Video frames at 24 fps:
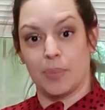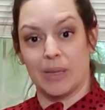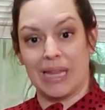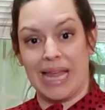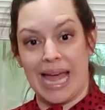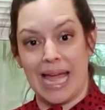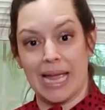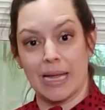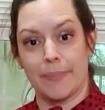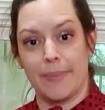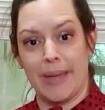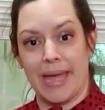a
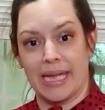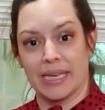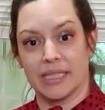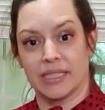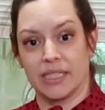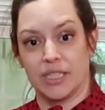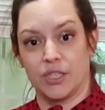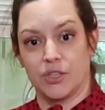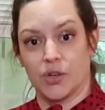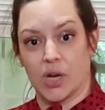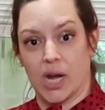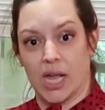black
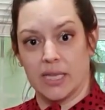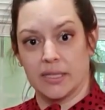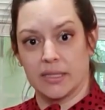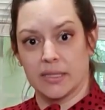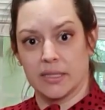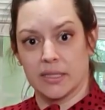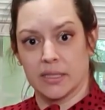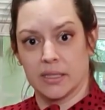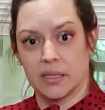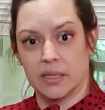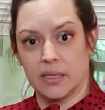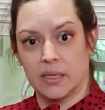maxi
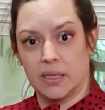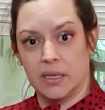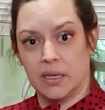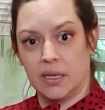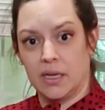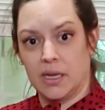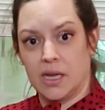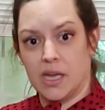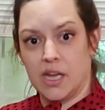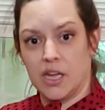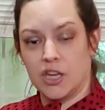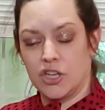dress
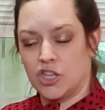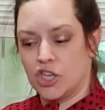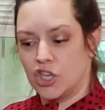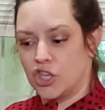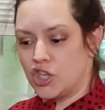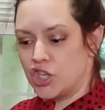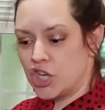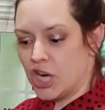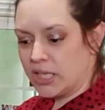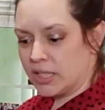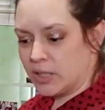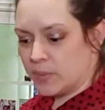to
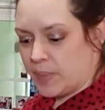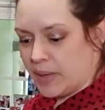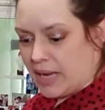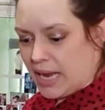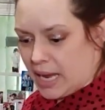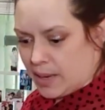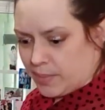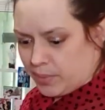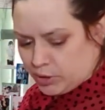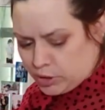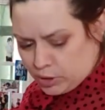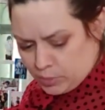just be
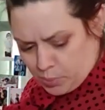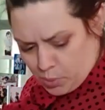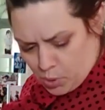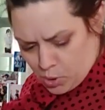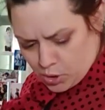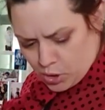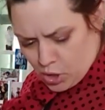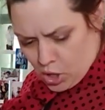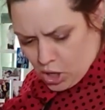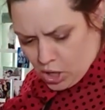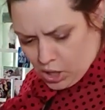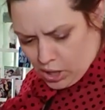able to
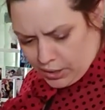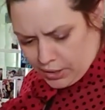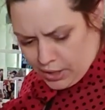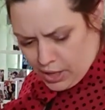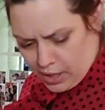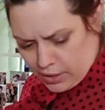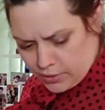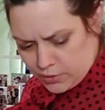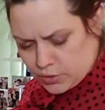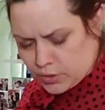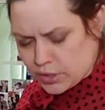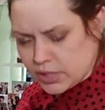put on
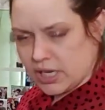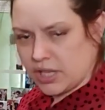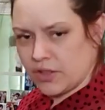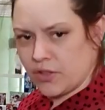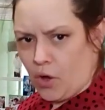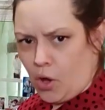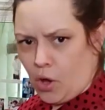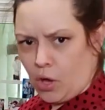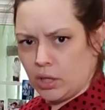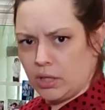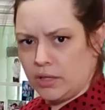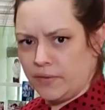underneath
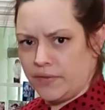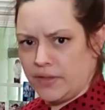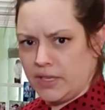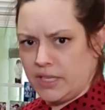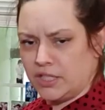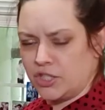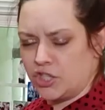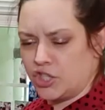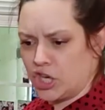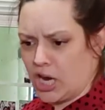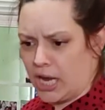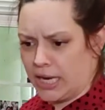all of
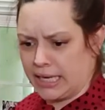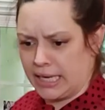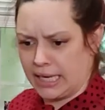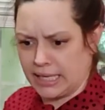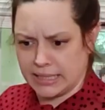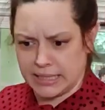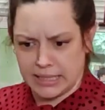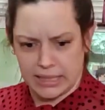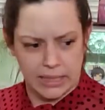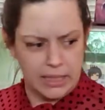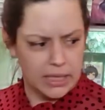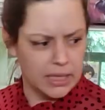these
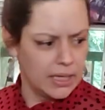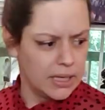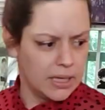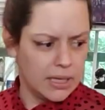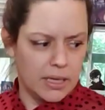gigantic,